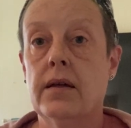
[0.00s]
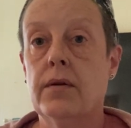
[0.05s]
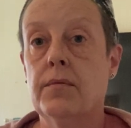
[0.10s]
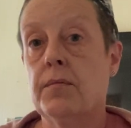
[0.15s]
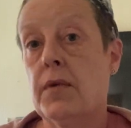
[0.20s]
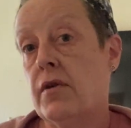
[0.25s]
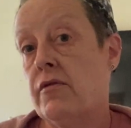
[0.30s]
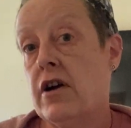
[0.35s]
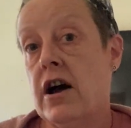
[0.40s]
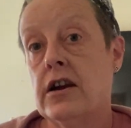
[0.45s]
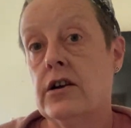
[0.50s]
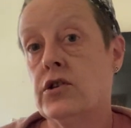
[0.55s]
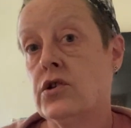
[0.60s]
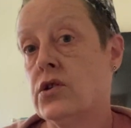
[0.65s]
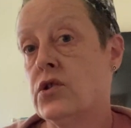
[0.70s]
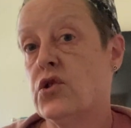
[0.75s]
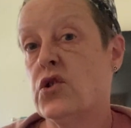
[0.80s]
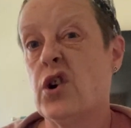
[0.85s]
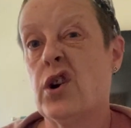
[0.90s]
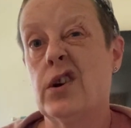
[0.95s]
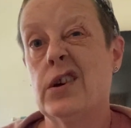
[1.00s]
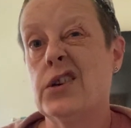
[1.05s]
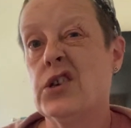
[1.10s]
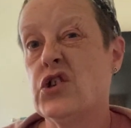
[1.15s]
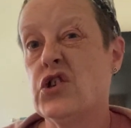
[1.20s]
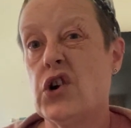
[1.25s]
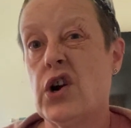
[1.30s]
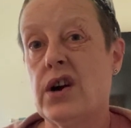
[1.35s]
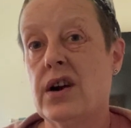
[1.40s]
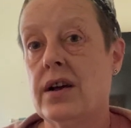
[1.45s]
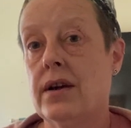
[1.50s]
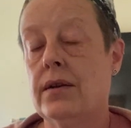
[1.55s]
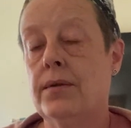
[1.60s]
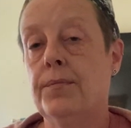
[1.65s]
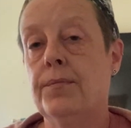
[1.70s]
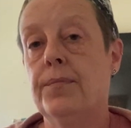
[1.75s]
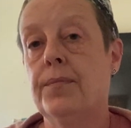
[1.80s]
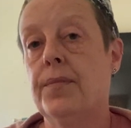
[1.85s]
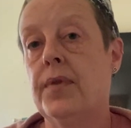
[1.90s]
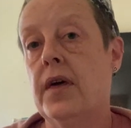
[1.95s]
my radishes are already started.
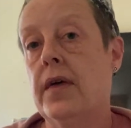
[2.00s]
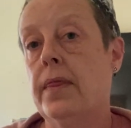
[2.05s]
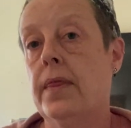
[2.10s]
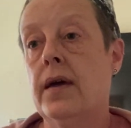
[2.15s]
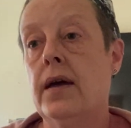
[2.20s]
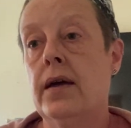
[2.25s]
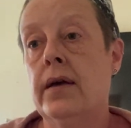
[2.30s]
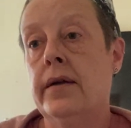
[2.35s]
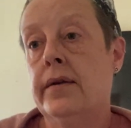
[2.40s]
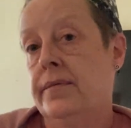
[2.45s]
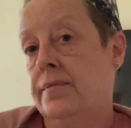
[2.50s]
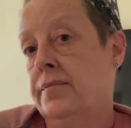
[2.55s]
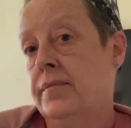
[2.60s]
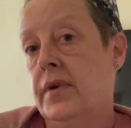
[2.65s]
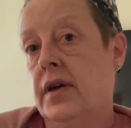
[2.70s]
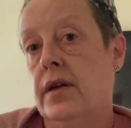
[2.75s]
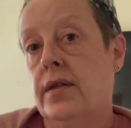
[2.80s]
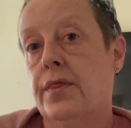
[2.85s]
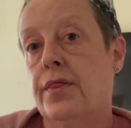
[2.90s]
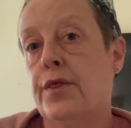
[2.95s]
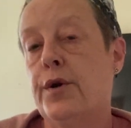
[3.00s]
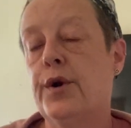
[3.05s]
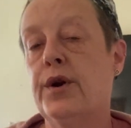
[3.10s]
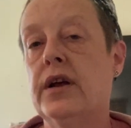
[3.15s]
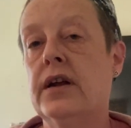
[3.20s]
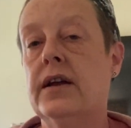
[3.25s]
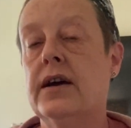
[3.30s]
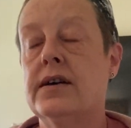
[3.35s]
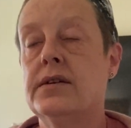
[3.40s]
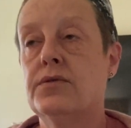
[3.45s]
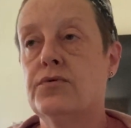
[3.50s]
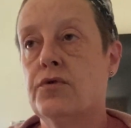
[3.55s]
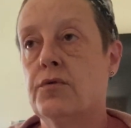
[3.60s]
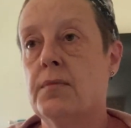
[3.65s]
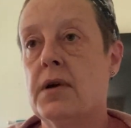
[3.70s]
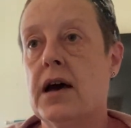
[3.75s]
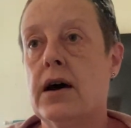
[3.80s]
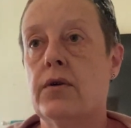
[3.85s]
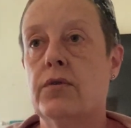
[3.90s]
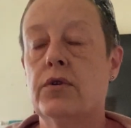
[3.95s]
And then in 30 days from
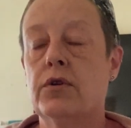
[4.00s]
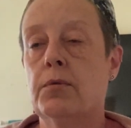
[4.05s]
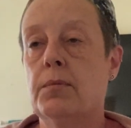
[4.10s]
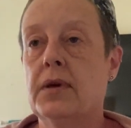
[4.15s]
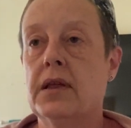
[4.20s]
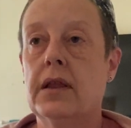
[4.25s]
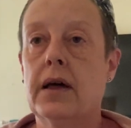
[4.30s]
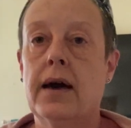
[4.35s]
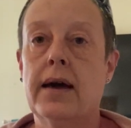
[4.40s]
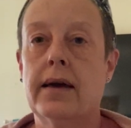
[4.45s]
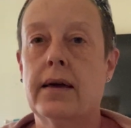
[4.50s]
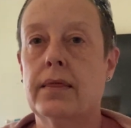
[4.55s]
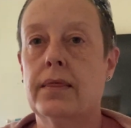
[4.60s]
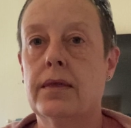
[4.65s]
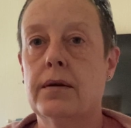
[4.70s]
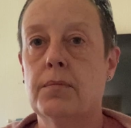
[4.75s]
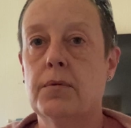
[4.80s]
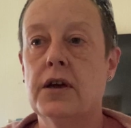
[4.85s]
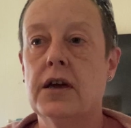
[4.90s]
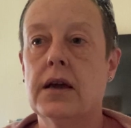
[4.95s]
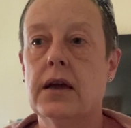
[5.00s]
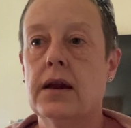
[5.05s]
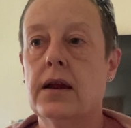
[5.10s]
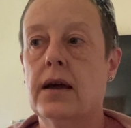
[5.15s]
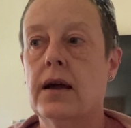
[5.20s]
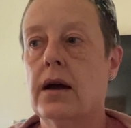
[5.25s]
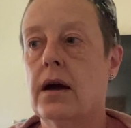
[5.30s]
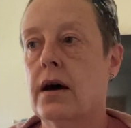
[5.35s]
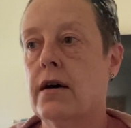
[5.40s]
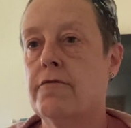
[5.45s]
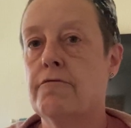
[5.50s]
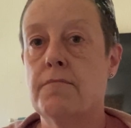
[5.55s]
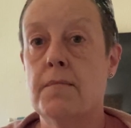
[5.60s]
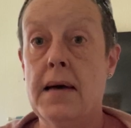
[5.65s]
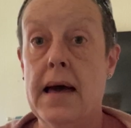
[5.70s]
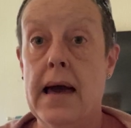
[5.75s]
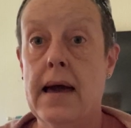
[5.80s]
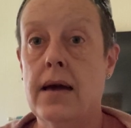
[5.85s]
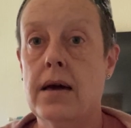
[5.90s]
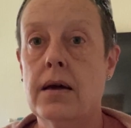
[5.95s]
now, it'll be like the beginning of
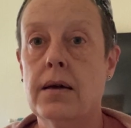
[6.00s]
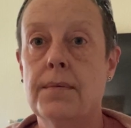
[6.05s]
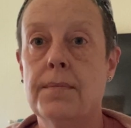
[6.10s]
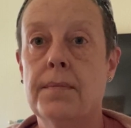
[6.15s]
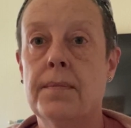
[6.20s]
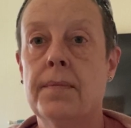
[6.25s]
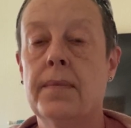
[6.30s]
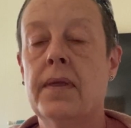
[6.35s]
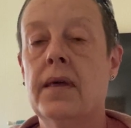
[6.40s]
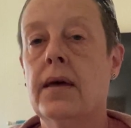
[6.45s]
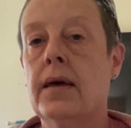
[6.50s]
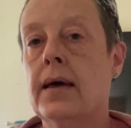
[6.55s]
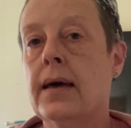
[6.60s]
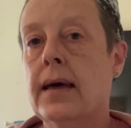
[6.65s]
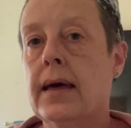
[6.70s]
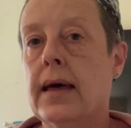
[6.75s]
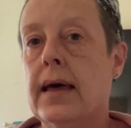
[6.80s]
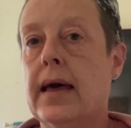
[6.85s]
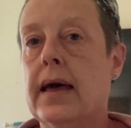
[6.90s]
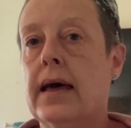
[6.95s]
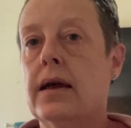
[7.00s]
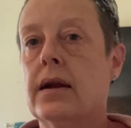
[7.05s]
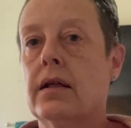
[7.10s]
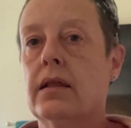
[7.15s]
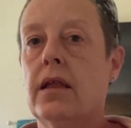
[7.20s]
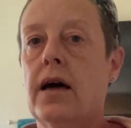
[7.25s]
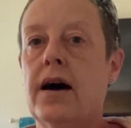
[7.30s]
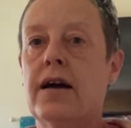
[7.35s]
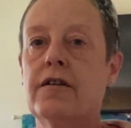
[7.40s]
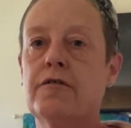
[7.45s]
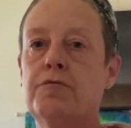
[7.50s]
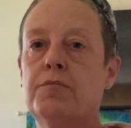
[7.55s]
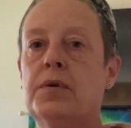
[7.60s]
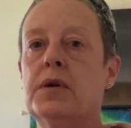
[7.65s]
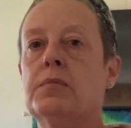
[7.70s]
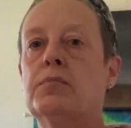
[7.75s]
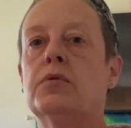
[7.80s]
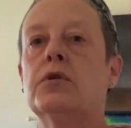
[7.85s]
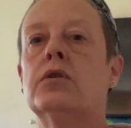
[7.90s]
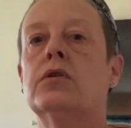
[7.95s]
May. And a lot of
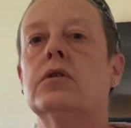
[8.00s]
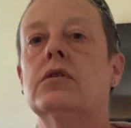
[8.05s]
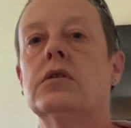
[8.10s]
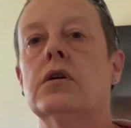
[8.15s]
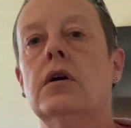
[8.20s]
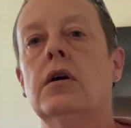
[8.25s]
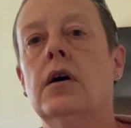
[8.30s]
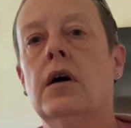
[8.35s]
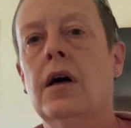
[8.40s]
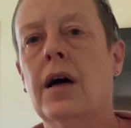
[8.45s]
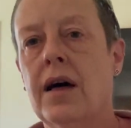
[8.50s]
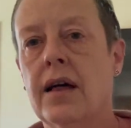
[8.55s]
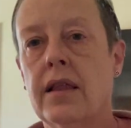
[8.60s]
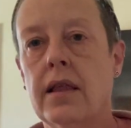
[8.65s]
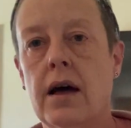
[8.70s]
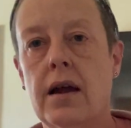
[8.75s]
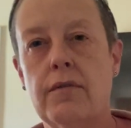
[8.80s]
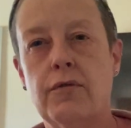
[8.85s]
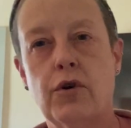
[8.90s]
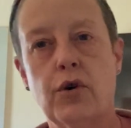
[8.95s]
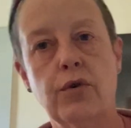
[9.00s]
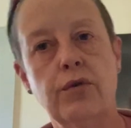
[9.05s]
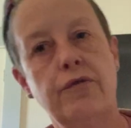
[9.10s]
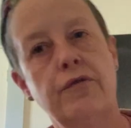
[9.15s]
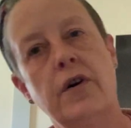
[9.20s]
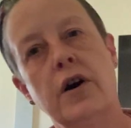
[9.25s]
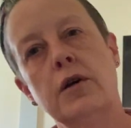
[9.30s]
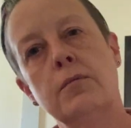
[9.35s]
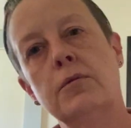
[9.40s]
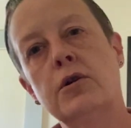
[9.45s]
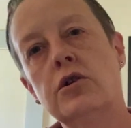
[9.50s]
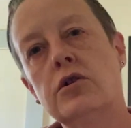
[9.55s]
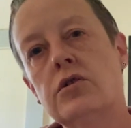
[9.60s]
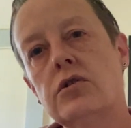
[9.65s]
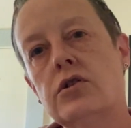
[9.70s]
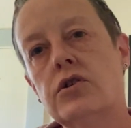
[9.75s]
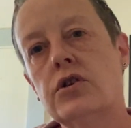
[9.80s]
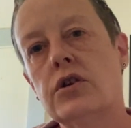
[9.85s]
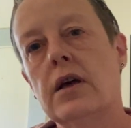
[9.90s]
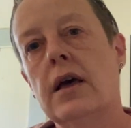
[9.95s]
people, a lot of old
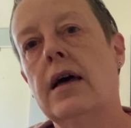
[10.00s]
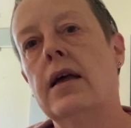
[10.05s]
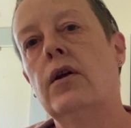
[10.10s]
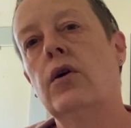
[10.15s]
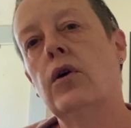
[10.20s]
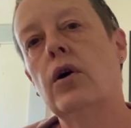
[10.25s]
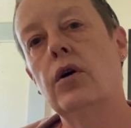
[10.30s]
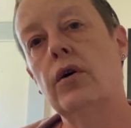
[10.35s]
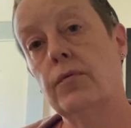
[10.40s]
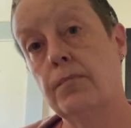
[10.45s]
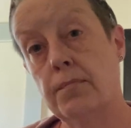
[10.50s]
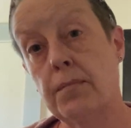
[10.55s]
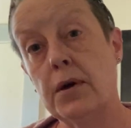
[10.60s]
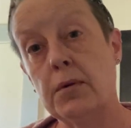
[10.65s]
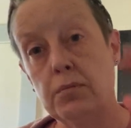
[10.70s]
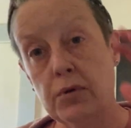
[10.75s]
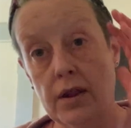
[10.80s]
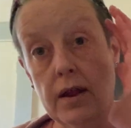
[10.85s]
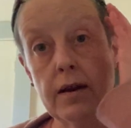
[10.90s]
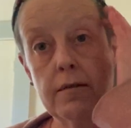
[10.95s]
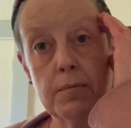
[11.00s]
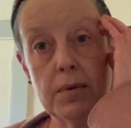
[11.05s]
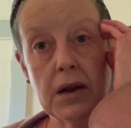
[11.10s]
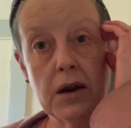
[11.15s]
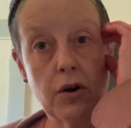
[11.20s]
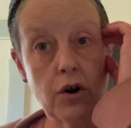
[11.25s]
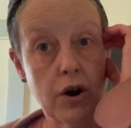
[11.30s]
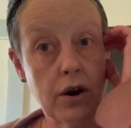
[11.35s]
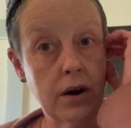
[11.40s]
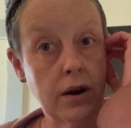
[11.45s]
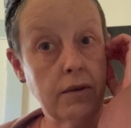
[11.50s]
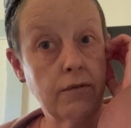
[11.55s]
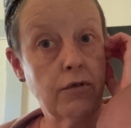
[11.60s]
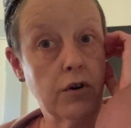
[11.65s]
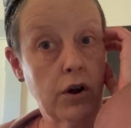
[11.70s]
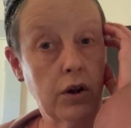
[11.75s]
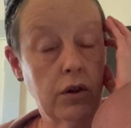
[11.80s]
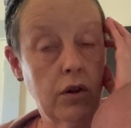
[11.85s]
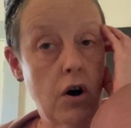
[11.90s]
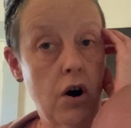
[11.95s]
farmers and people that have been gardening for
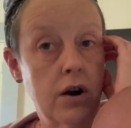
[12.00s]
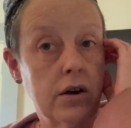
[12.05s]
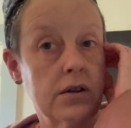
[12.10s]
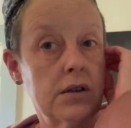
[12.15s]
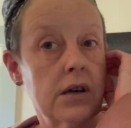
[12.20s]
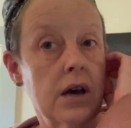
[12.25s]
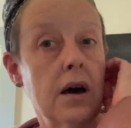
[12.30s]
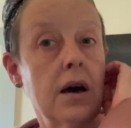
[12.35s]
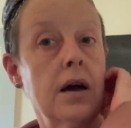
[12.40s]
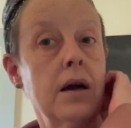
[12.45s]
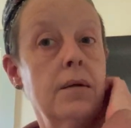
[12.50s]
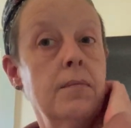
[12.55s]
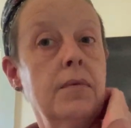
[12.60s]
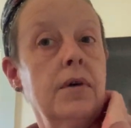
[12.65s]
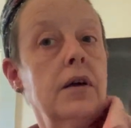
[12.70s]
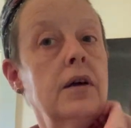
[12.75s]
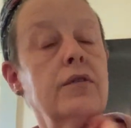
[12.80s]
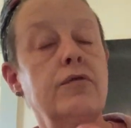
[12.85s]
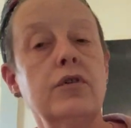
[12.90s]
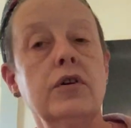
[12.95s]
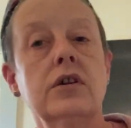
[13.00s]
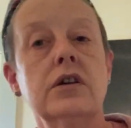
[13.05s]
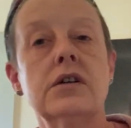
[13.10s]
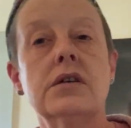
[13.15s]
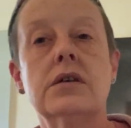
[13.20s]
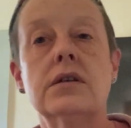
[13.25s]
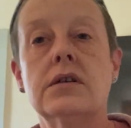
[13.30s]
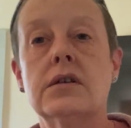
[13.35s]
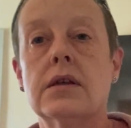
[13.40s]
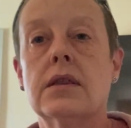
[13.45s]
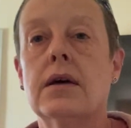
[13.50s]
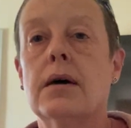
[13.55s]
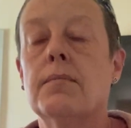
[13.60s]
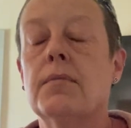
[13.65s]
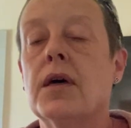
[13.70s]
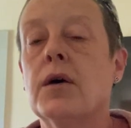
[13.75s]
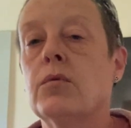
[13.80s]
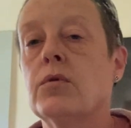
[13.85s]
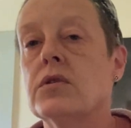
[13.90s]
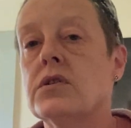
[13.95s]
a long time, if you listen to them,
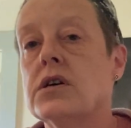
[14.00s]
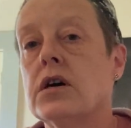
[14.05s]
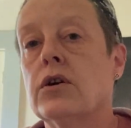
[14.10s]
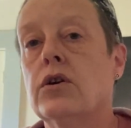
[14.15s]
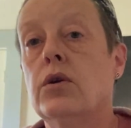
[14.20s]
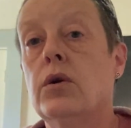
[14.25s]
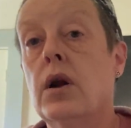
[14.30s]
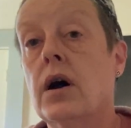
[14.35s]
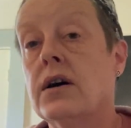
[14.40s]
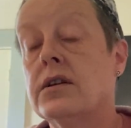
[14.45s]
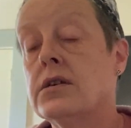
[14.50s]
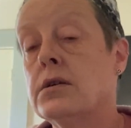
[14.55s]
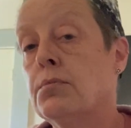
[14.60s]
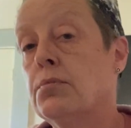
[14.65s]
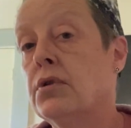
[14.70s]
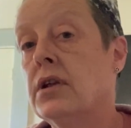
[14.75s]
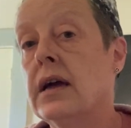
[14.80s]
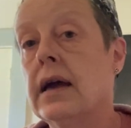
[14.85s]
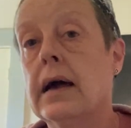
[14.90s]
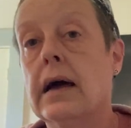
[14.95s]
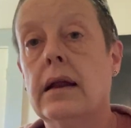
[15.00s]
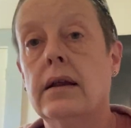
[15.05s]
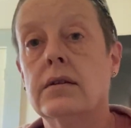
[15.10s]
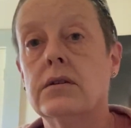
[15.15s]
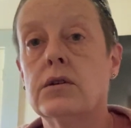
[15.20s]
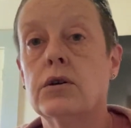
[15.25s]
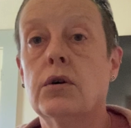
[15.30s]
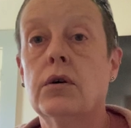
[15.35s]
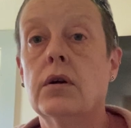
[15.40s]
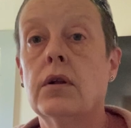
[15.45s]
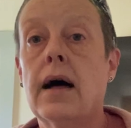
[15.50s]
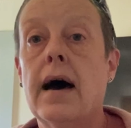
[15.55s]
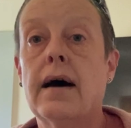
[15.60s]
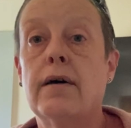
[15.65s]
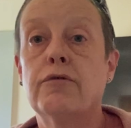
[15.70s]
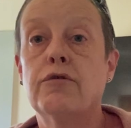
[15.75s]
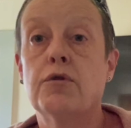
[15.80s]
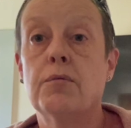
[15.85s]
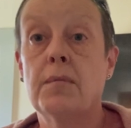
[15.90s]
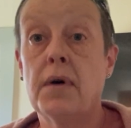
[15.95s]
they will tell you not to plant until
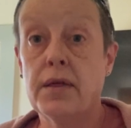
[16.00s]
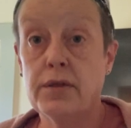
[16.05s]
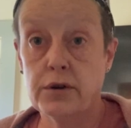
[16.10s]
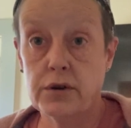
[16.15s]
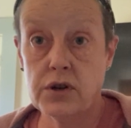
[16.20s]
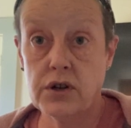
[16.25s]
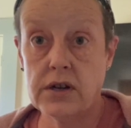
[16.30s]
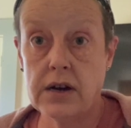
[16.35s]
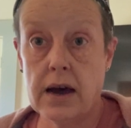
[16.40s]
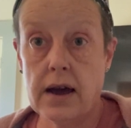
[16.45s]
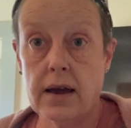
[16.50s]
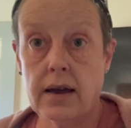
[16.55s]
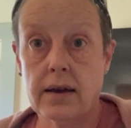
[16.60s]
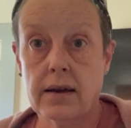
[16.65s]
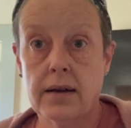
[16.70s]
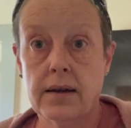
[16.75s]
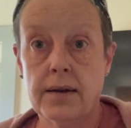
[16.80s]
after Mother's Day.